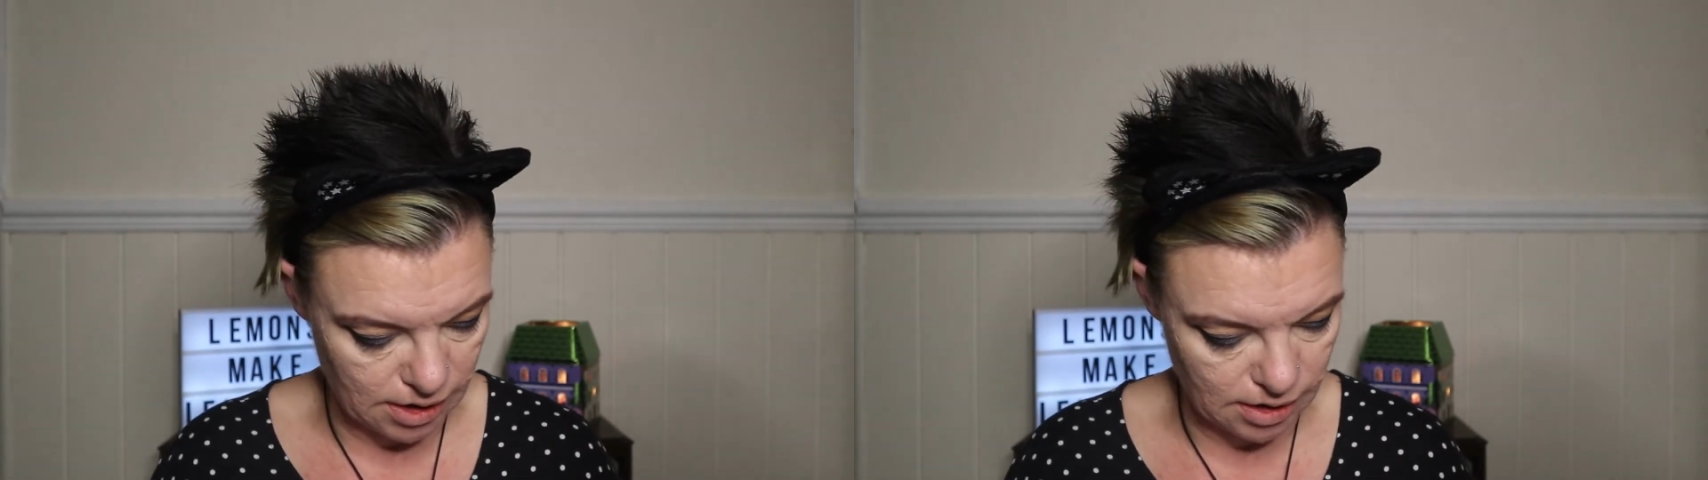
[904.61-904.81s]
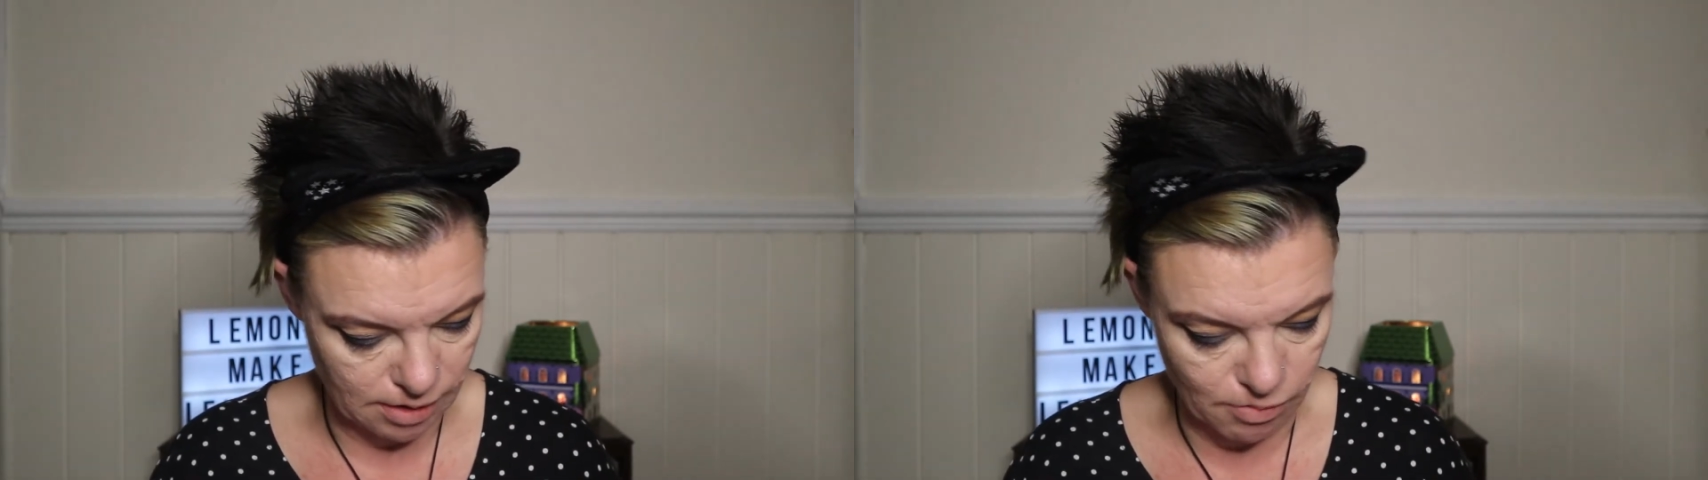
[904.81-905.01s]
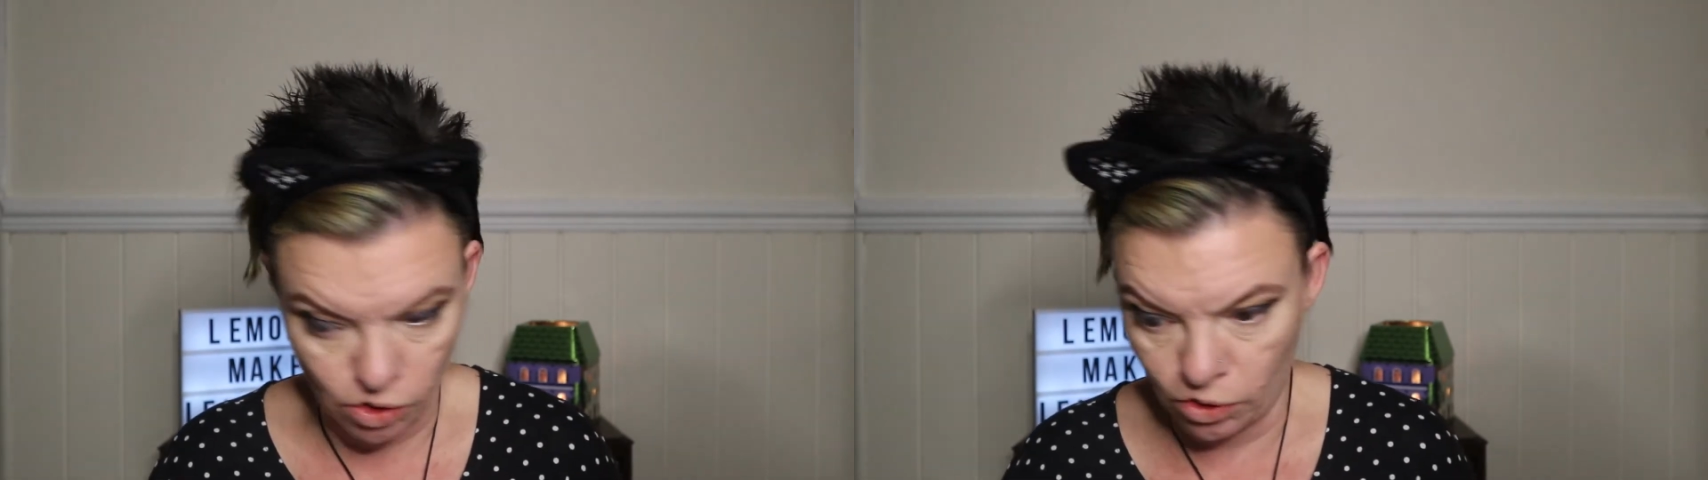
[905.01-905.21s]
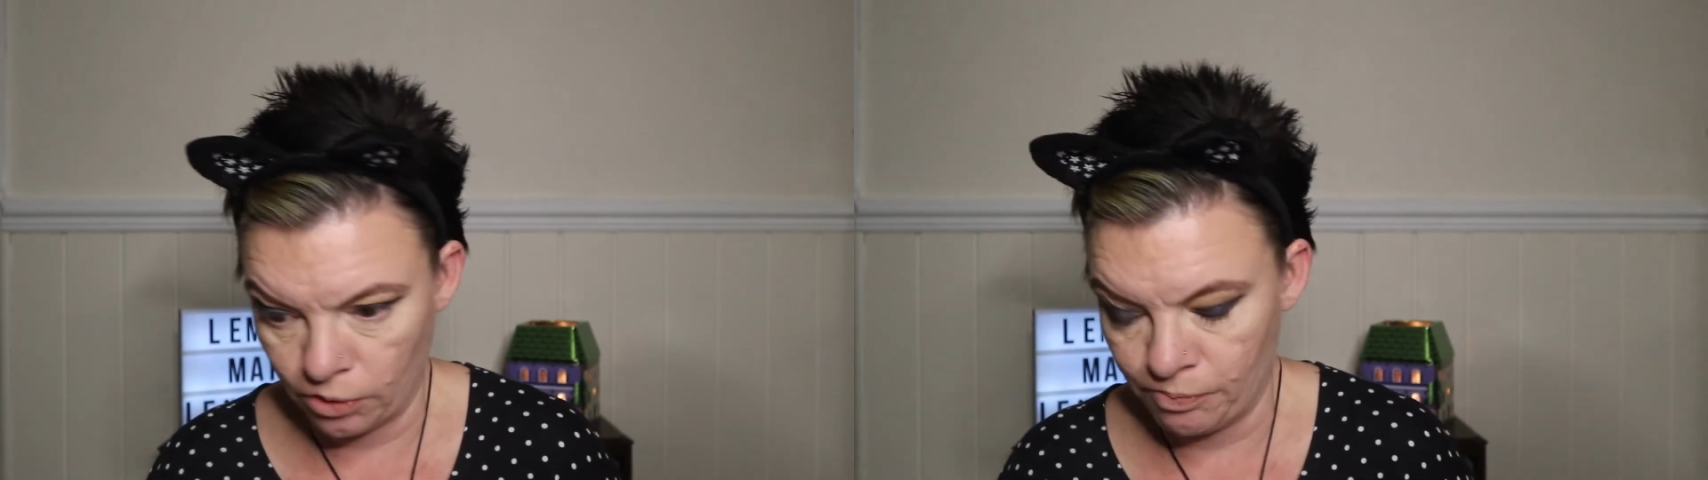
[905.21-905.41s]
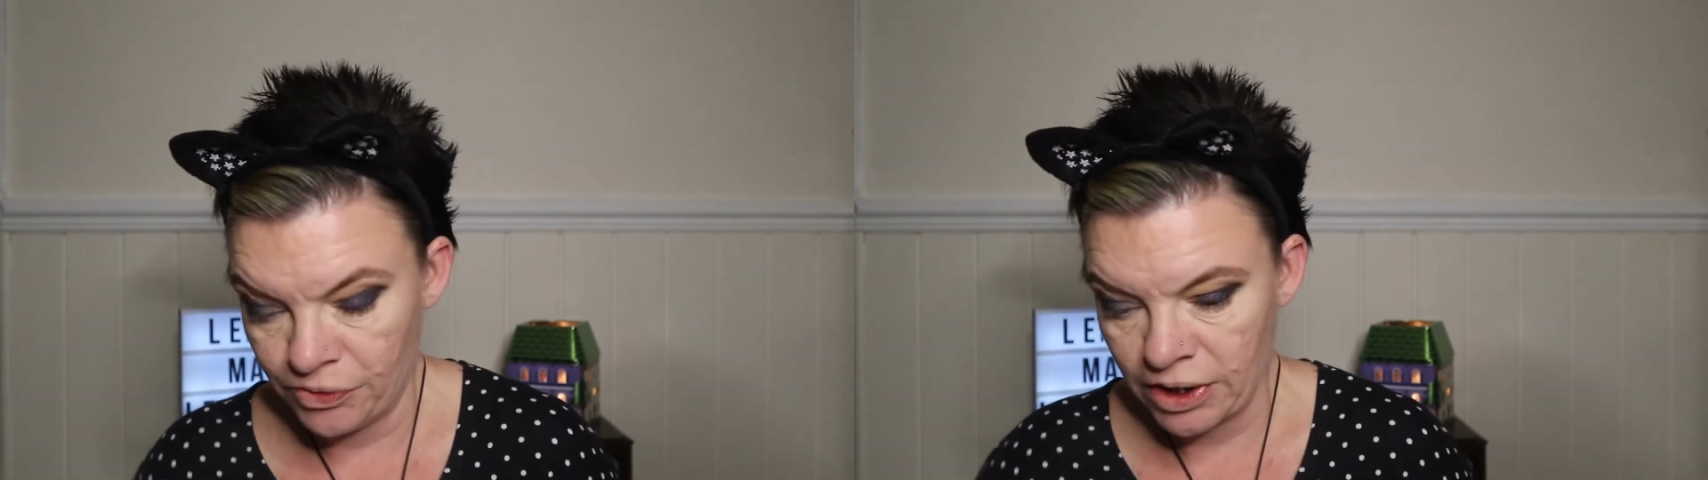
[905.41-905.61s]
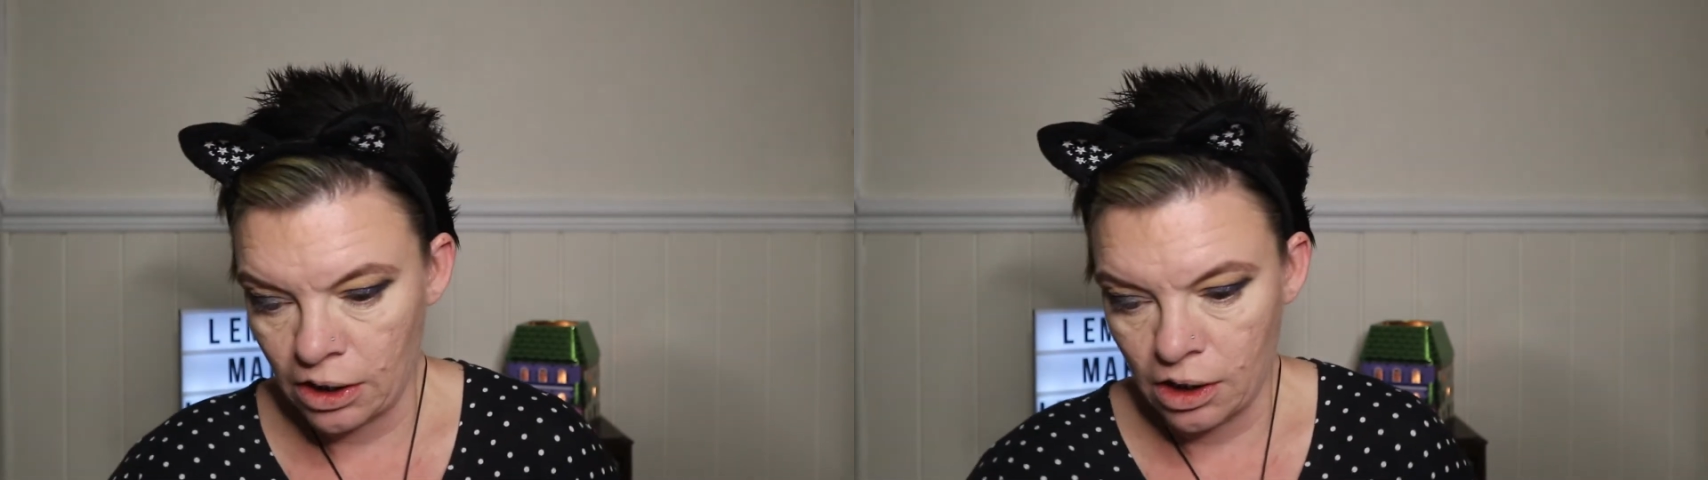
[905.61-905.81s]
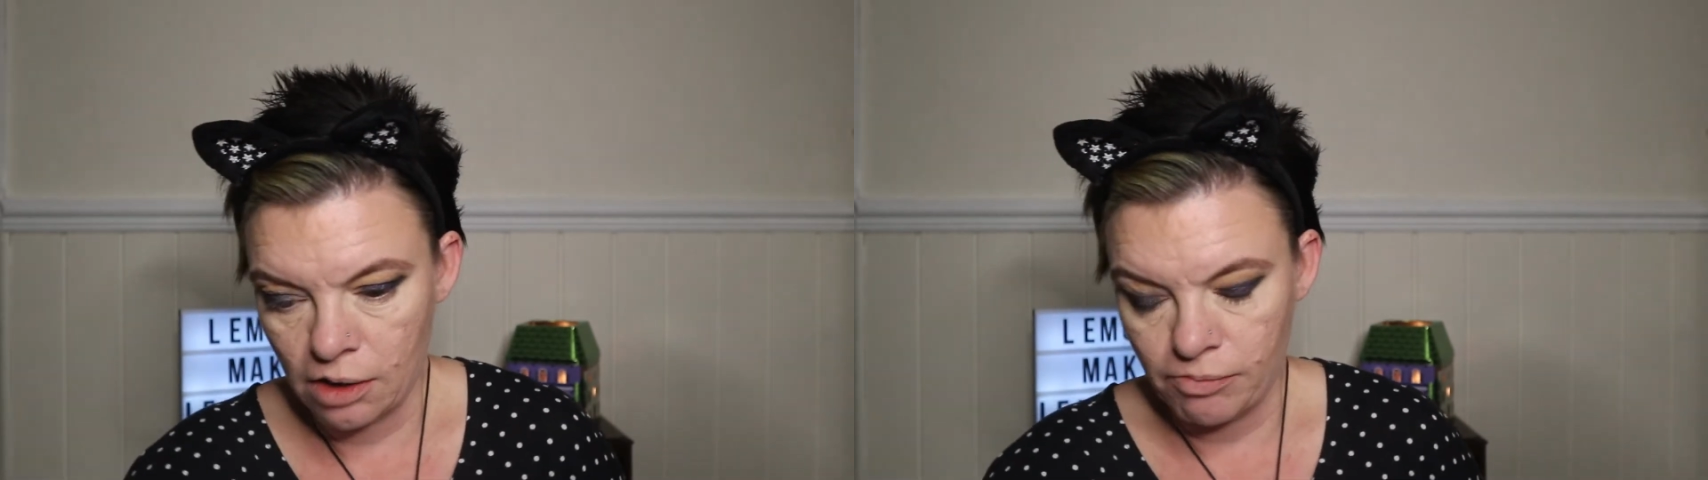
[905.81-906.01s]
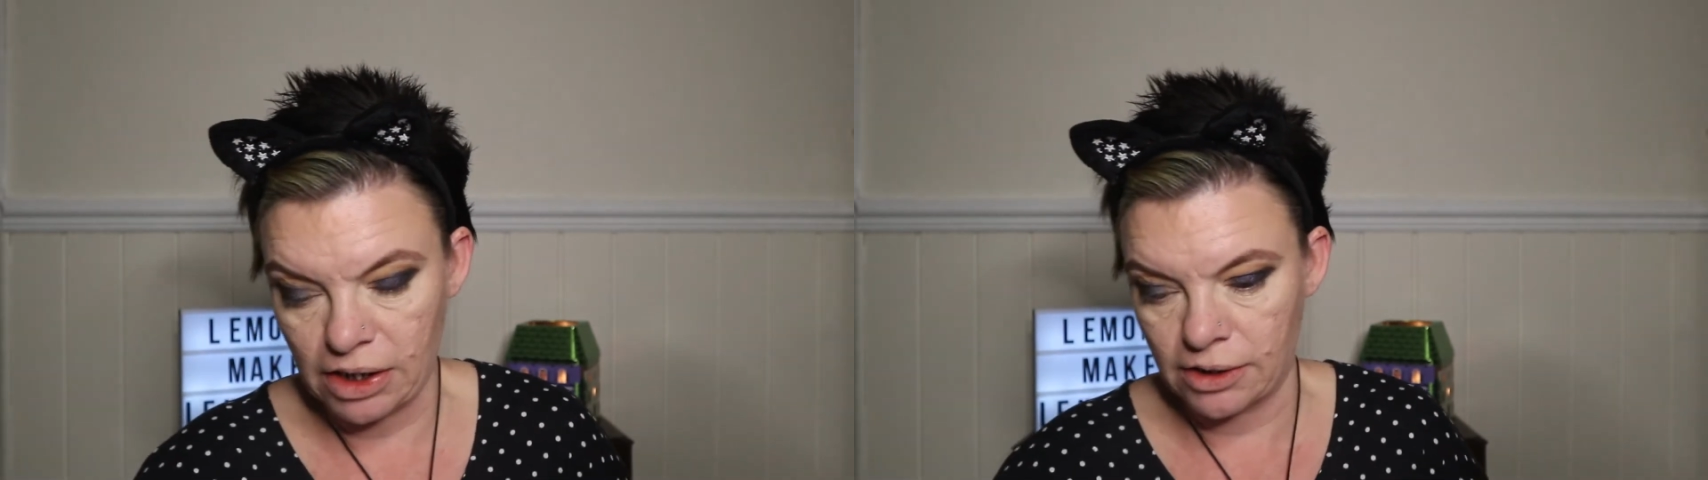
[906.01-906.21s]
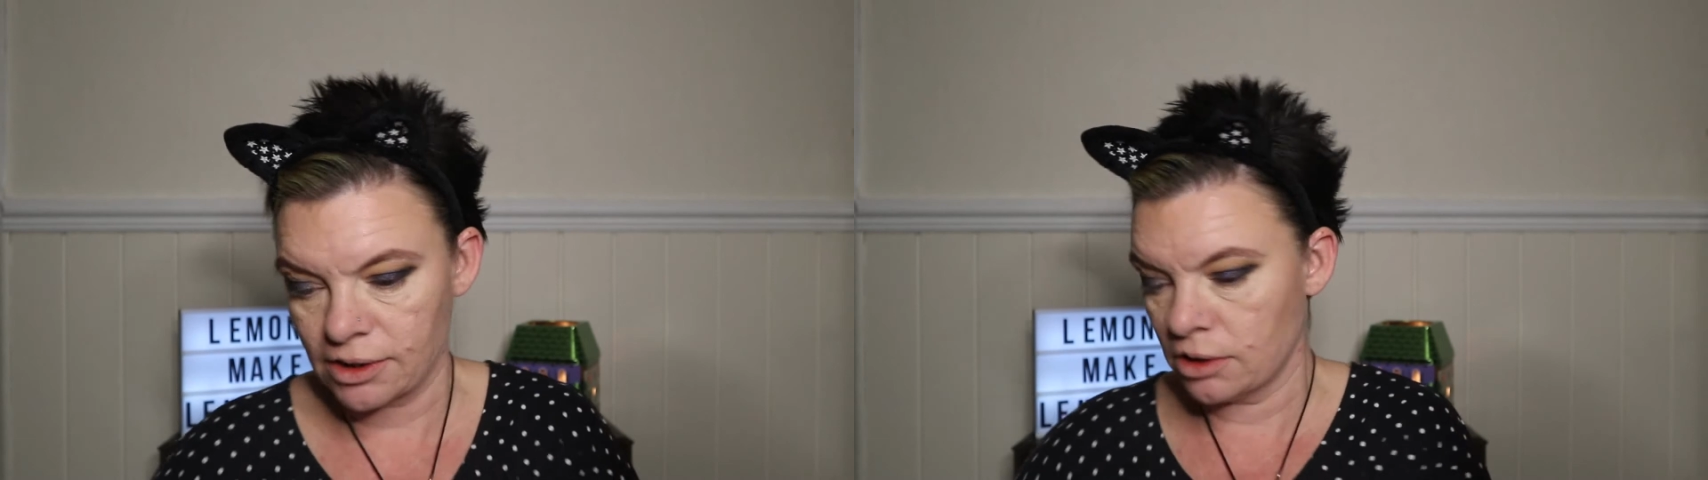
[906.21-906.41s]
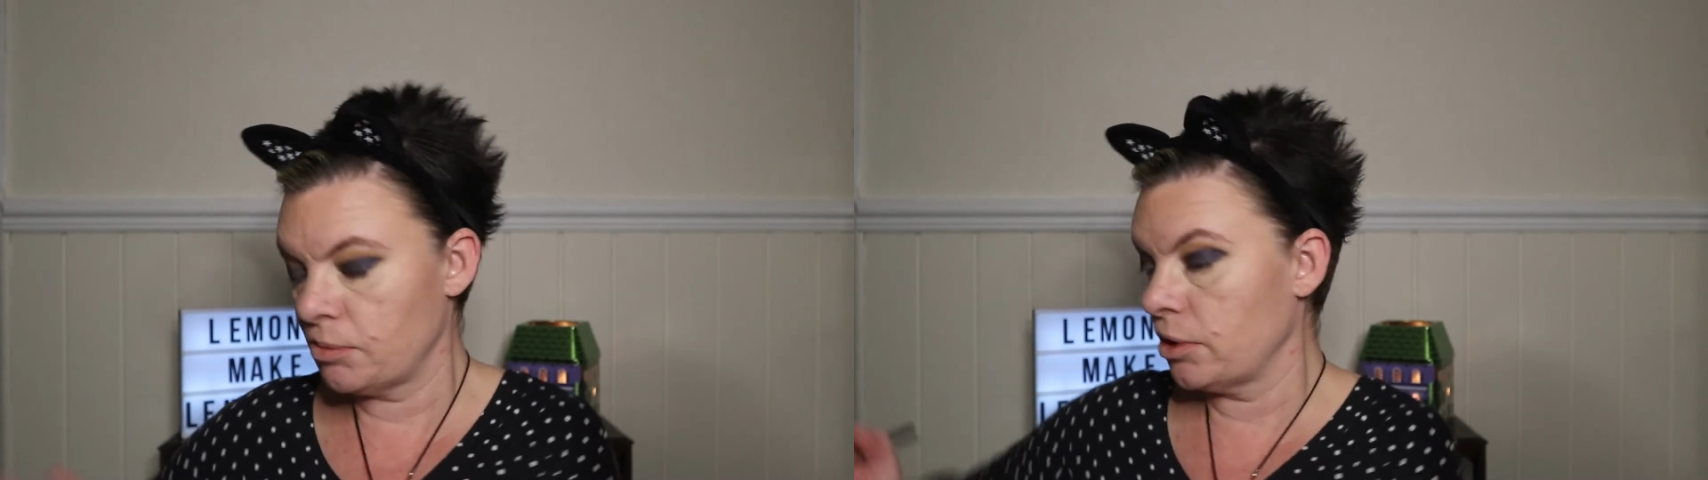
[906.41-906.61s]
small
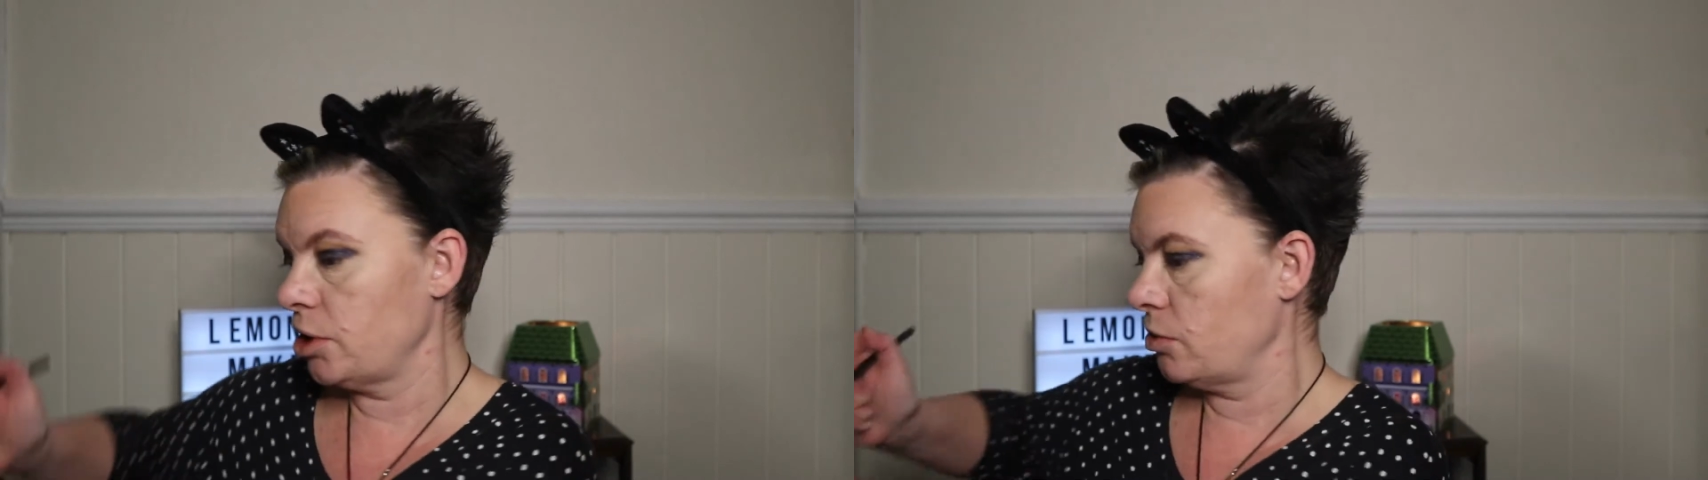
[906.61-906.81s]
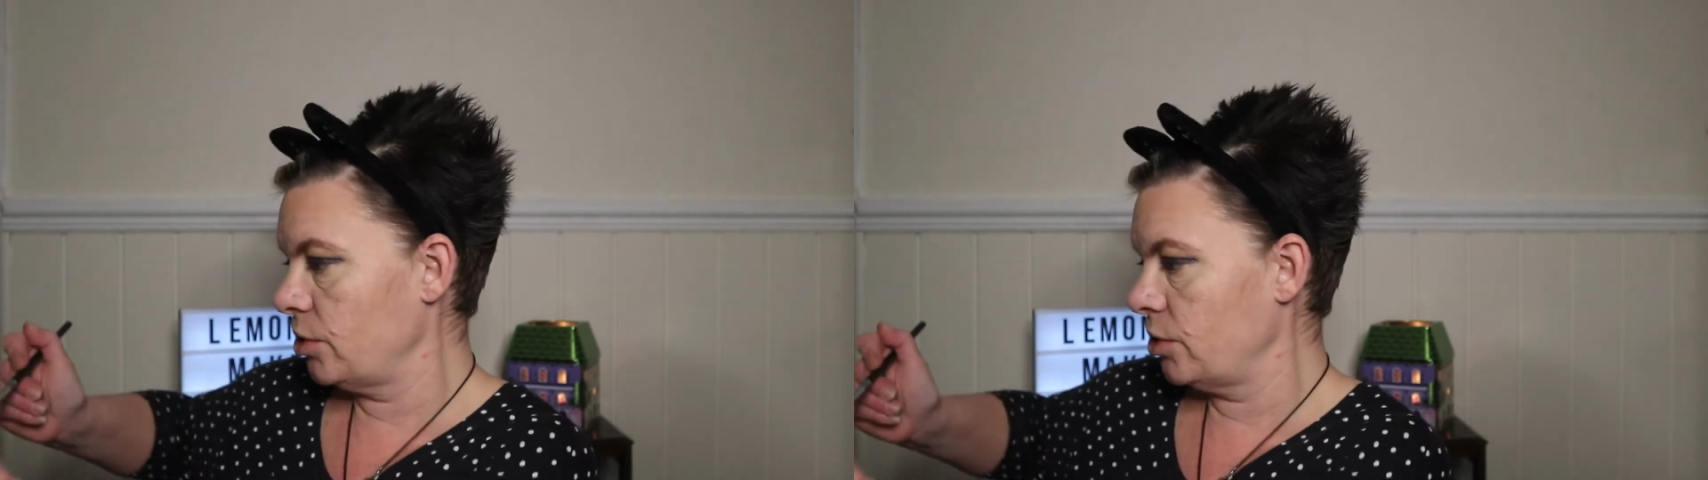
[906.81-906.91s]
pencil brush.